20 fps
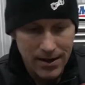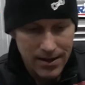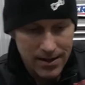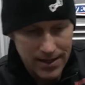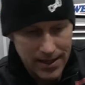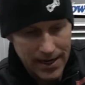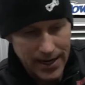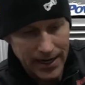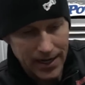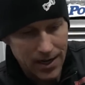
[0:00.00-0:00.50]

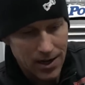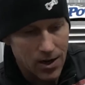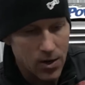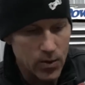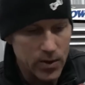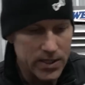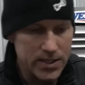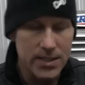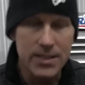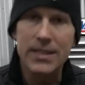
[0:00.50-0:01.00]
then I can
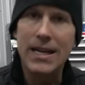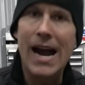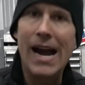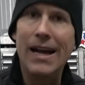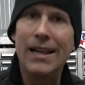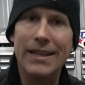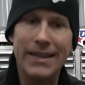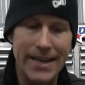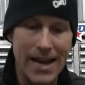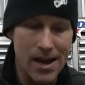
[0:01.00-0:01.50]
always
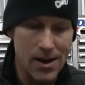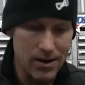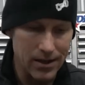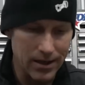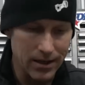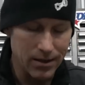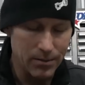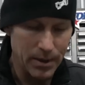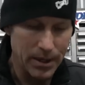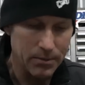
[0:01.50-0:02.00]
dial it down a
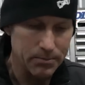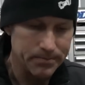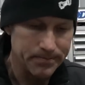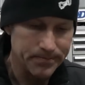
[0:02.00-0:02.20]
little bit.